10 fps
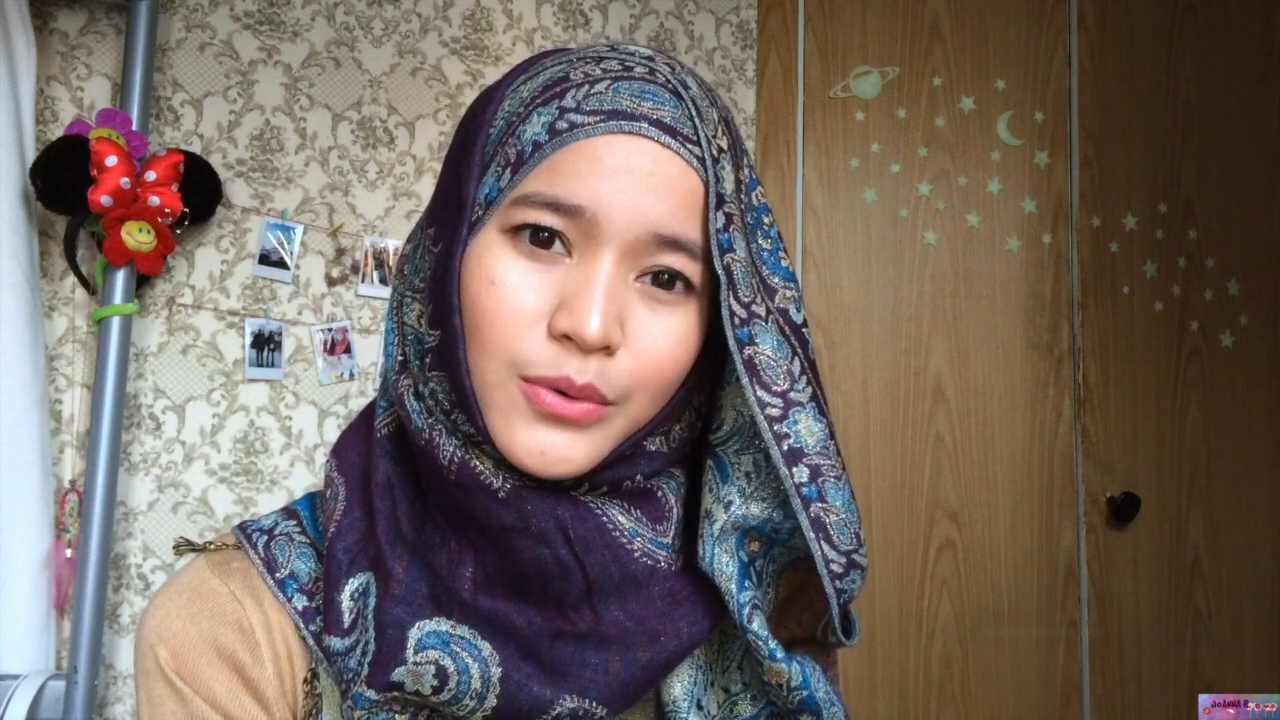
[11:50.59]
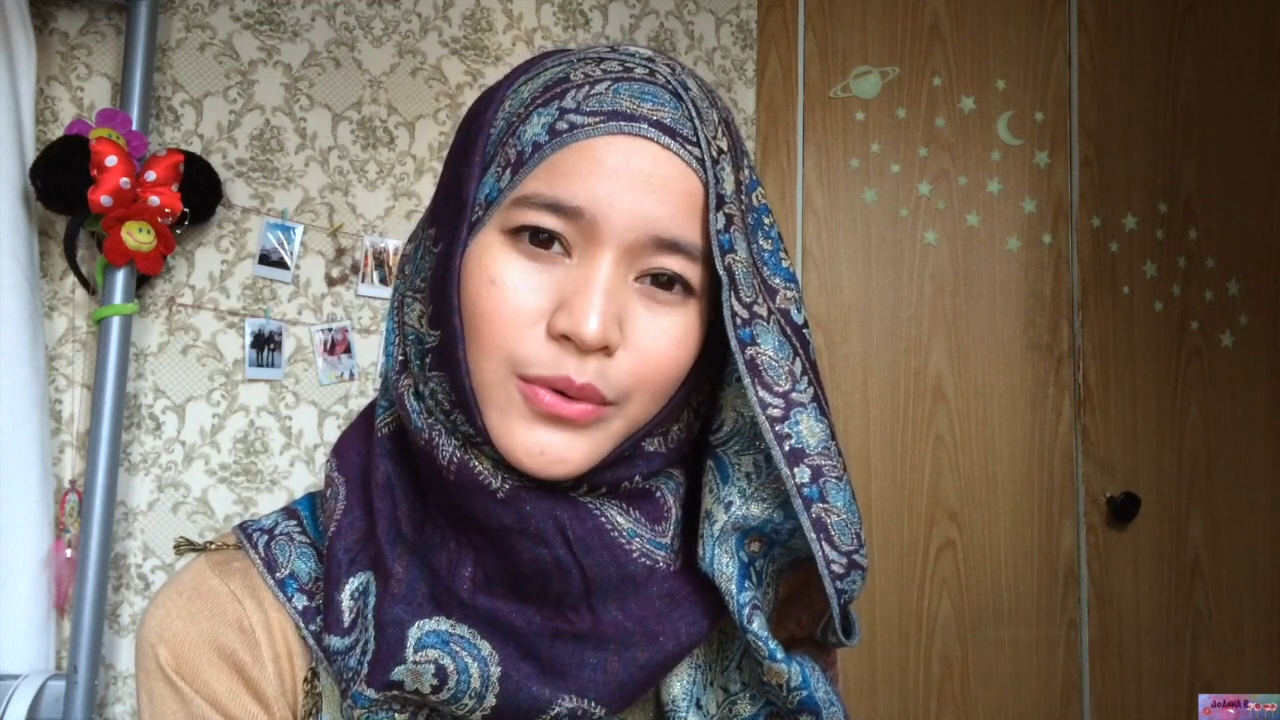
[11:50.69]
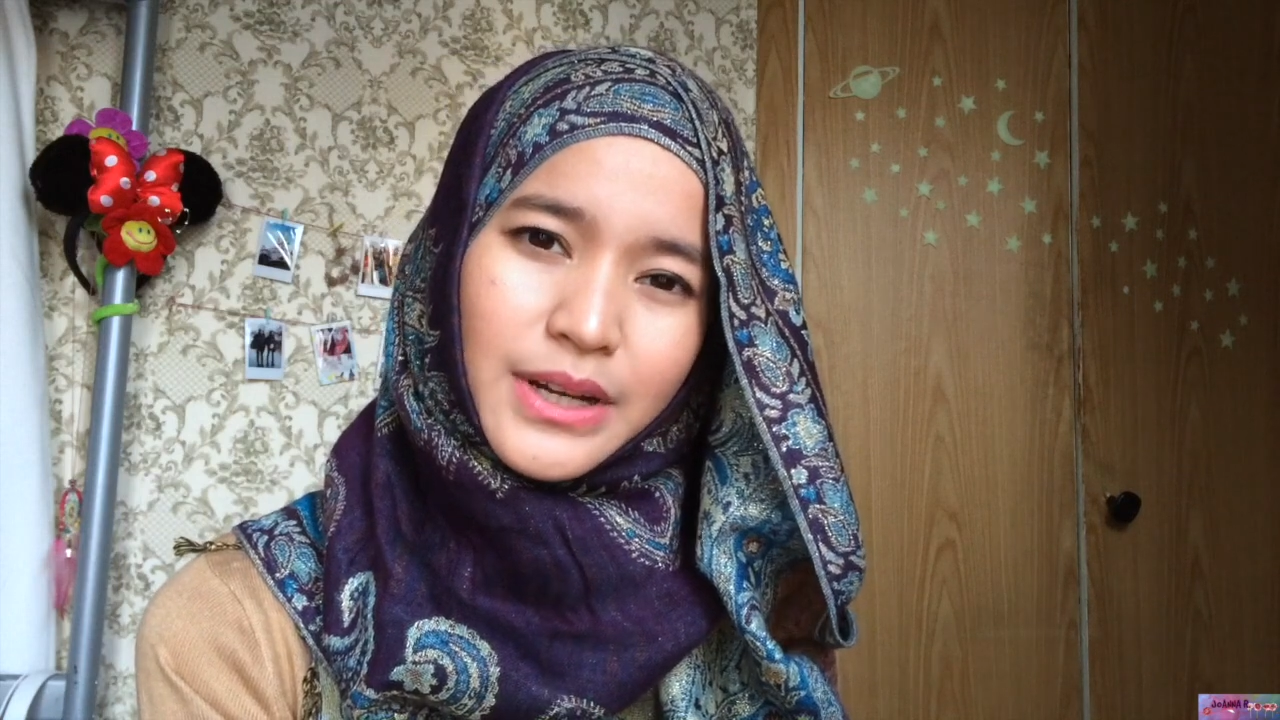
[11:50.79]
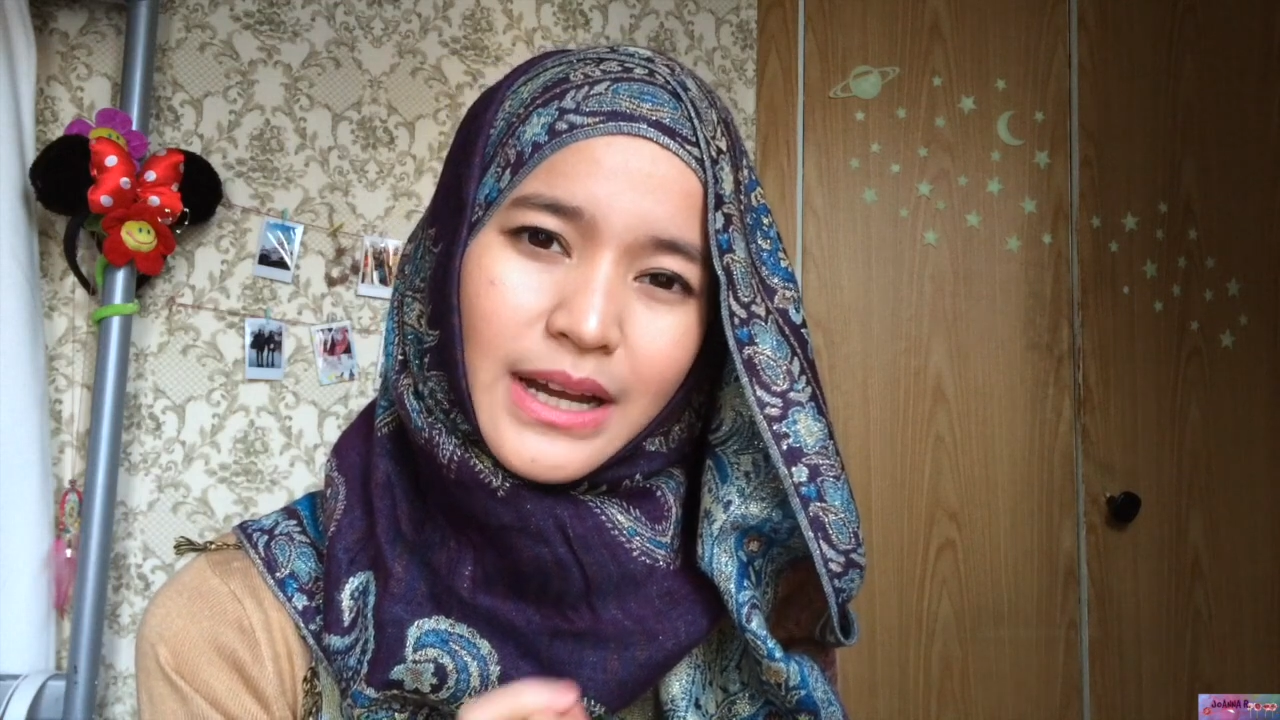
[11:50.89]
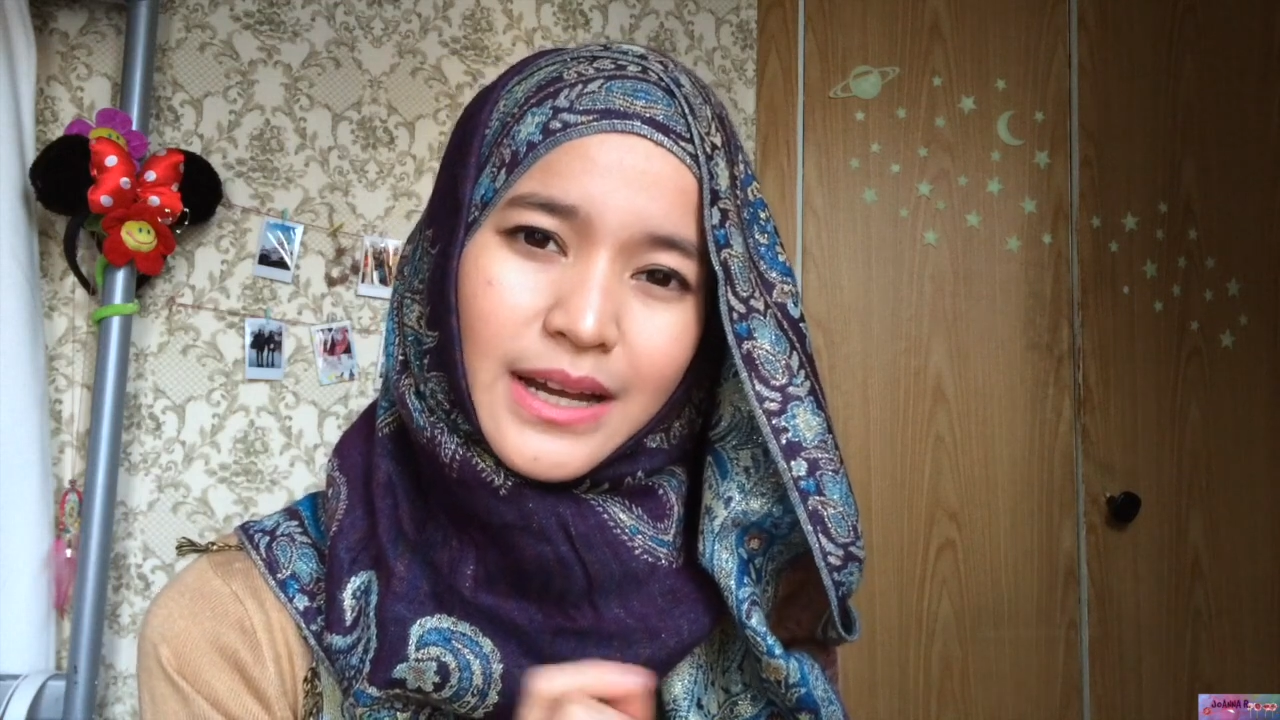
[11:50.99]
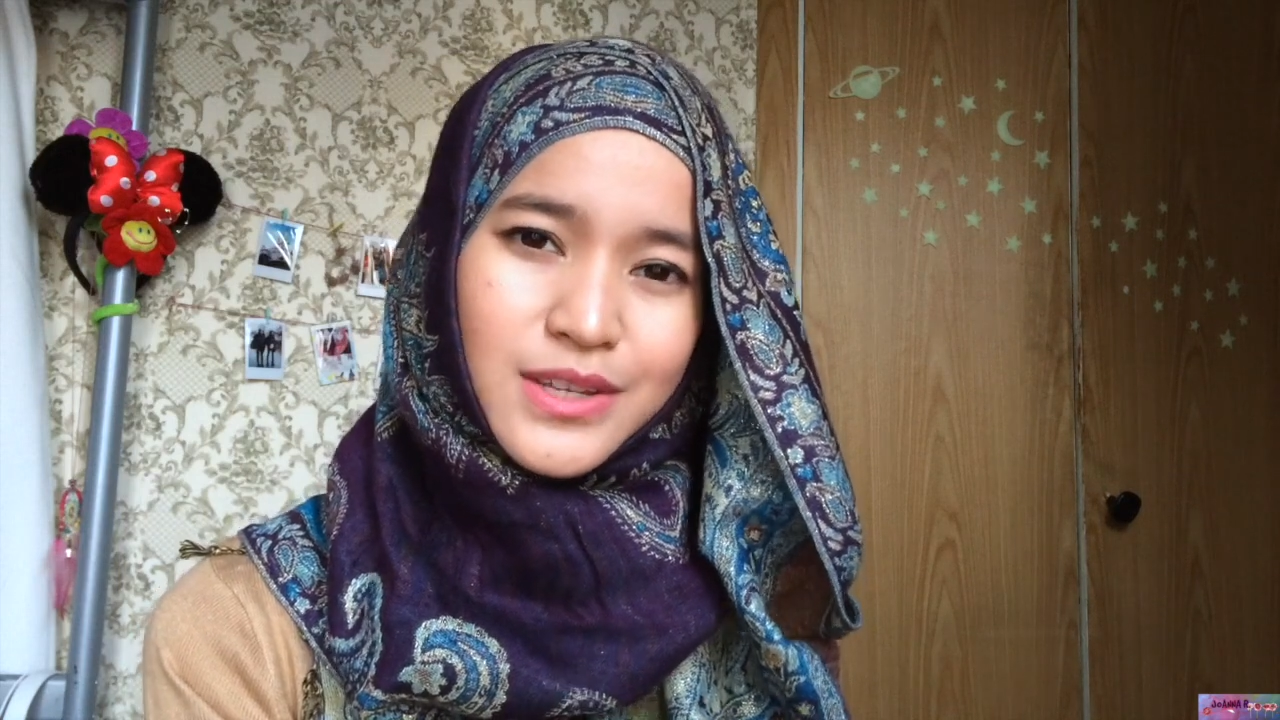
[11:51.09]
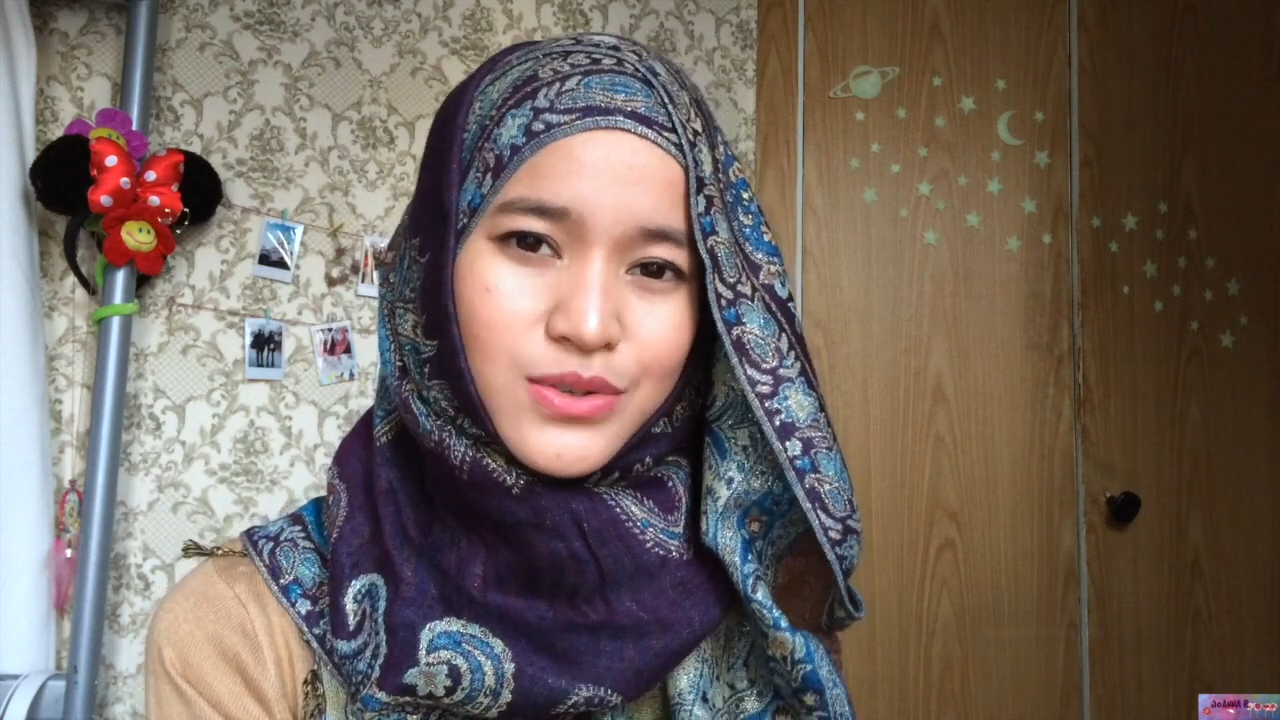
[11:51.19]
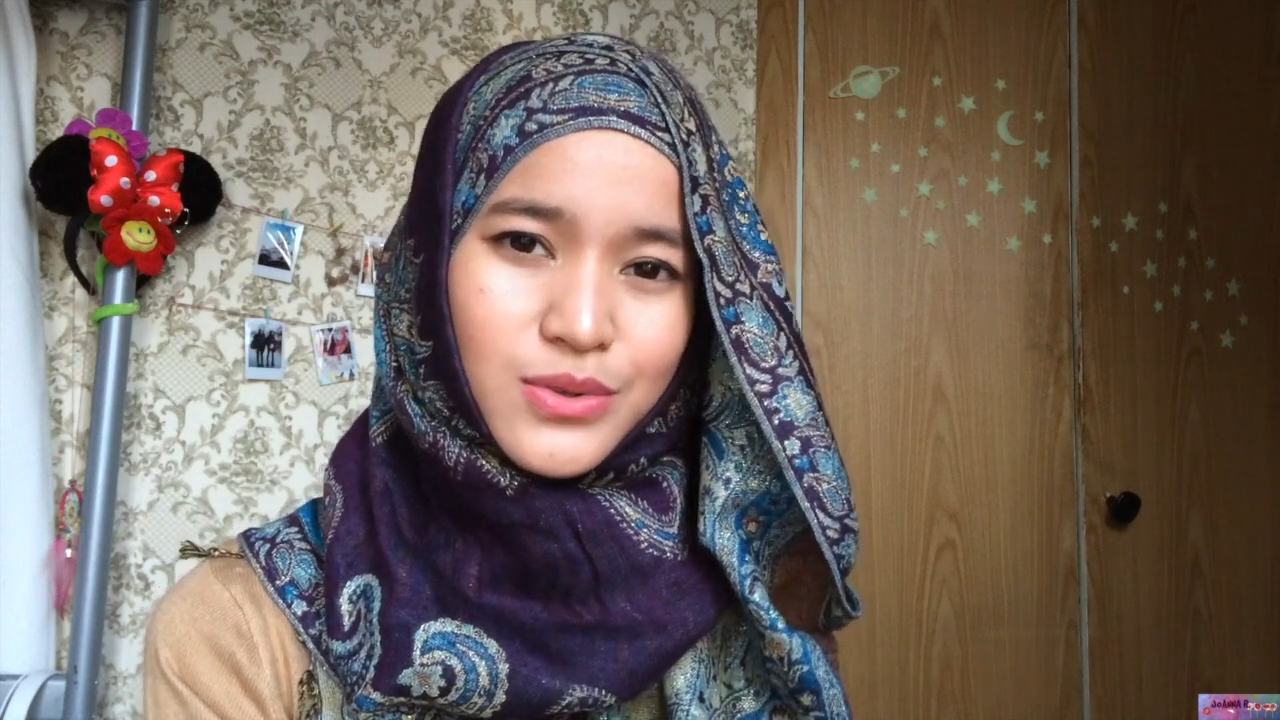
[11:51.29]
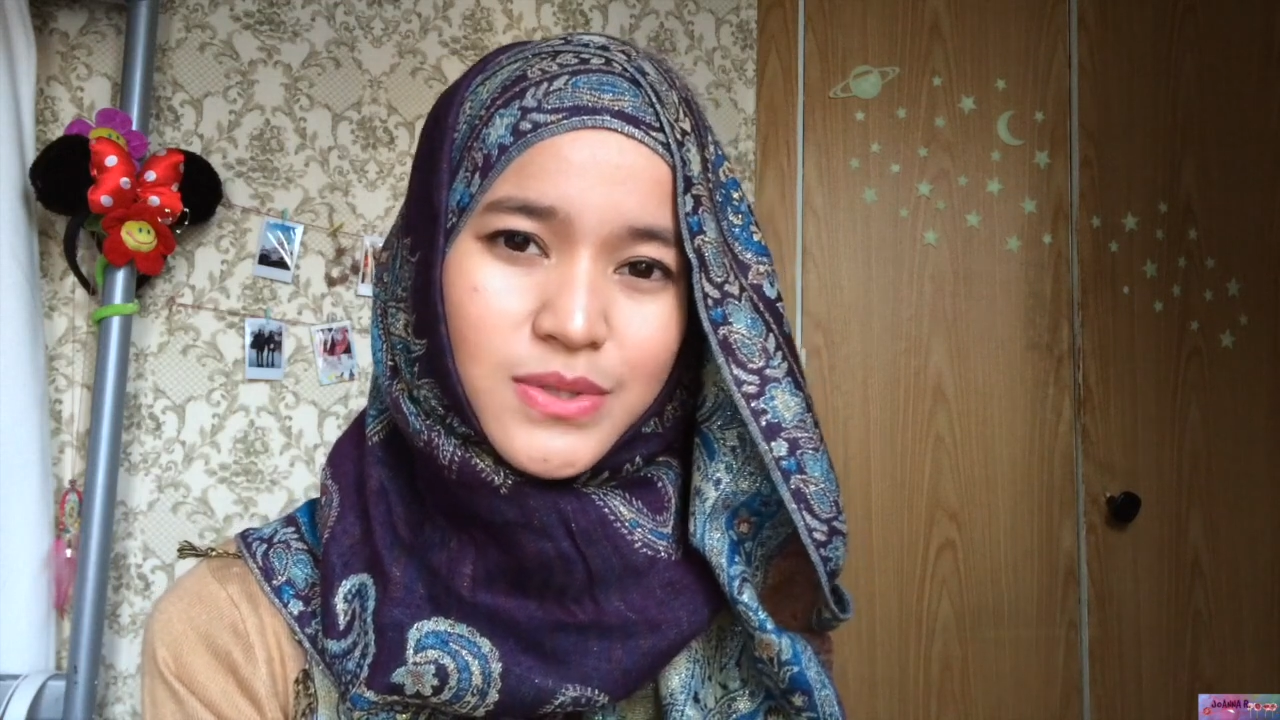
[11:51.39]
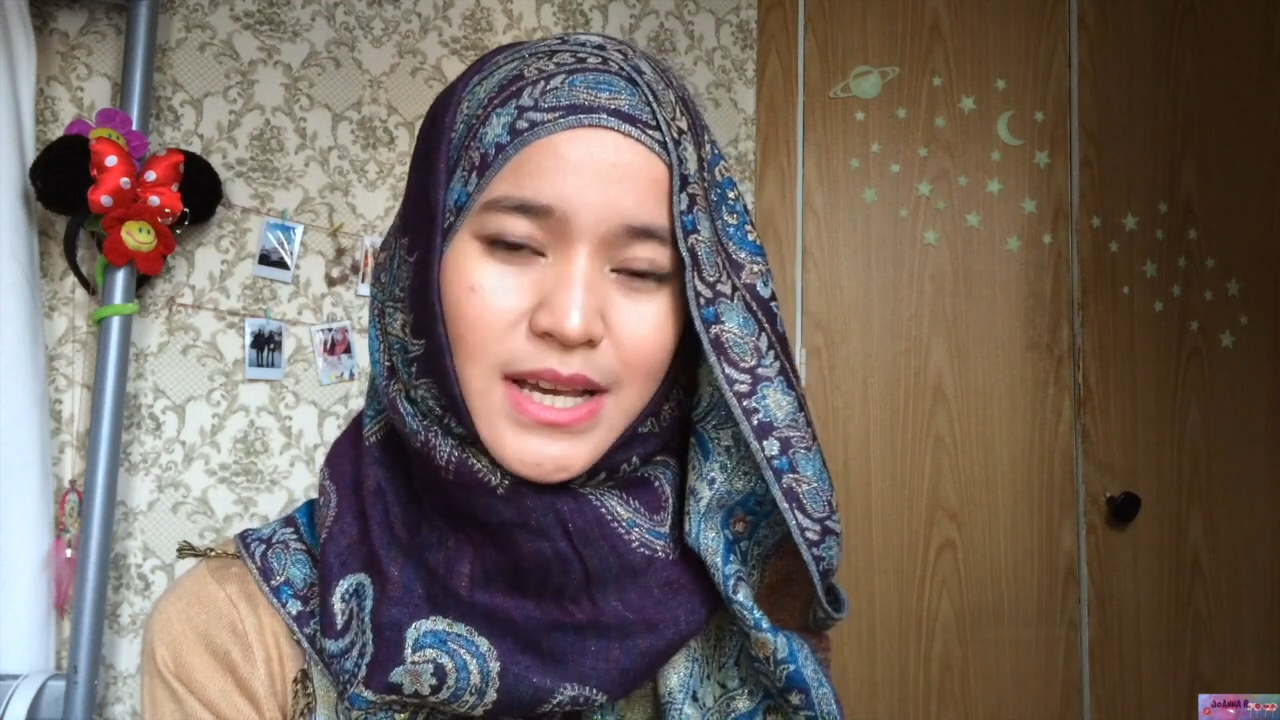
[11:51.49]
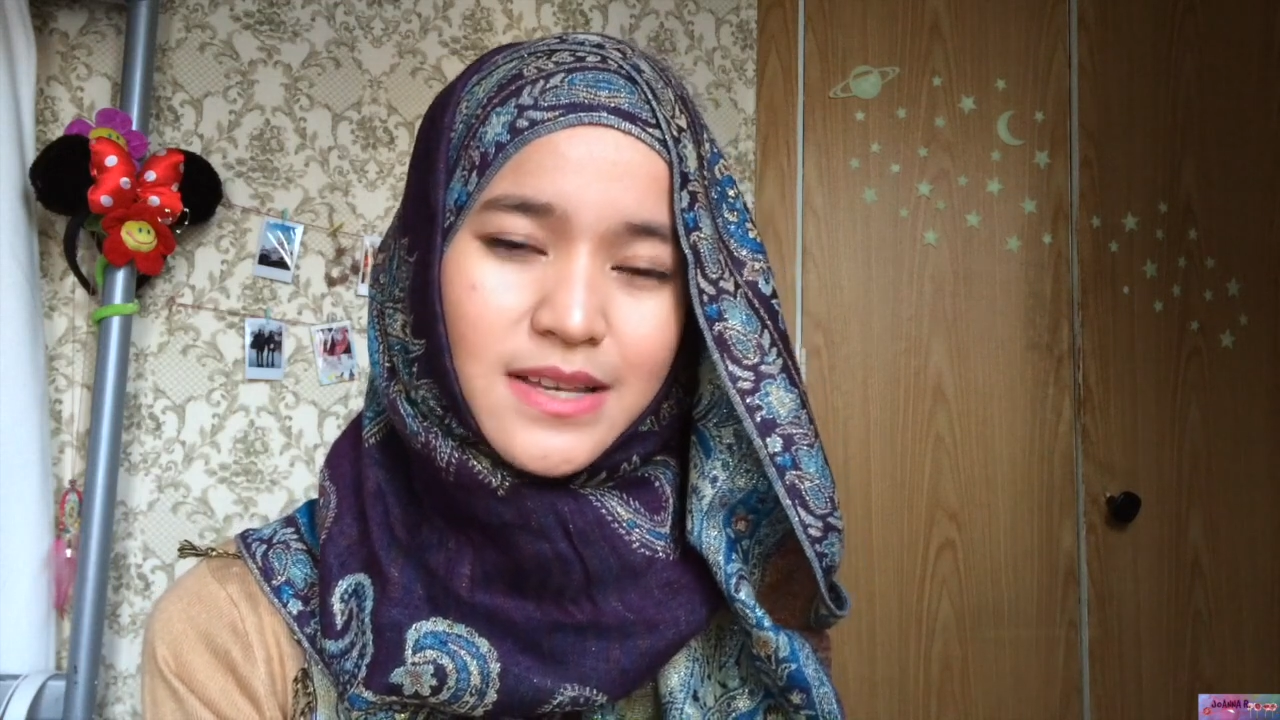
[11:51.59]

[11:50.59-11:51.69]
during high schools,